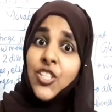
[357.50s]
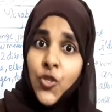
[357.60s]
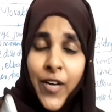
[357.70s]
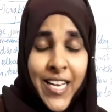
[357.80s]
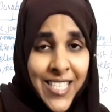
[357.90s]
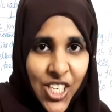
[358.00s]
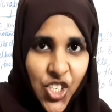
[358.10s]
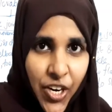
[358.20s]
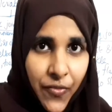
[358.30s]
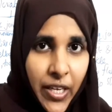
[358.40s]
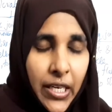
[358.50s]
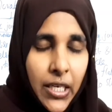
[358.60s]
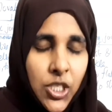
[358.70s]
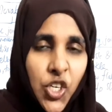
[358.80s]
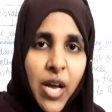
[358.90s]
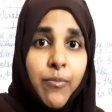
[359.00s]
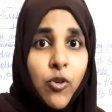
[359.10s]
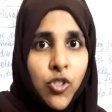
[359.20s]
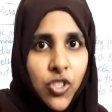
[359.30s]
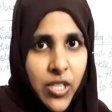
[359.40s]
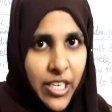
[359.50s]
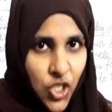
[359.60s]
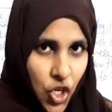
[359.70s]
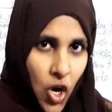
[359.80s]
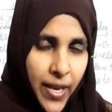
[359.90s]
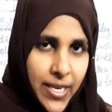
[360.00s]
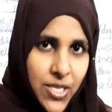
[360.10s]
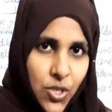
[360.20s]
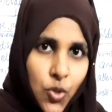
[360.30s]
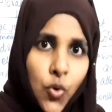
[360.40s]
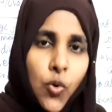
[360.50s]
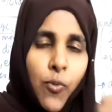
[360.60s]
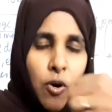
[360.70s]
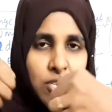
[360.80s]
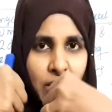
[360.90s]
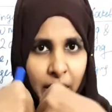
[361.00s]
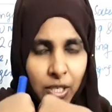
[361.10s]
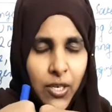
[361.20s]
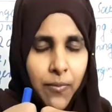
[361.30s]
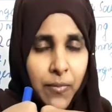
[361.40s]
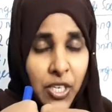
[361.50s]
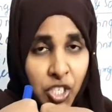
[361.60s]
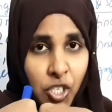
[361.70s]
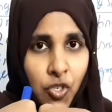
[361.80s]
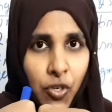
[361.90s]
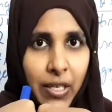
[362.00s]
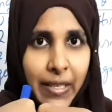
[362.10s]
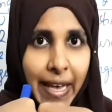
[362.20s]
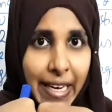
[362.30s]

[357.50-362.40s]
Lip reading: today's session we learned about the joints. Two bones are meeting together, a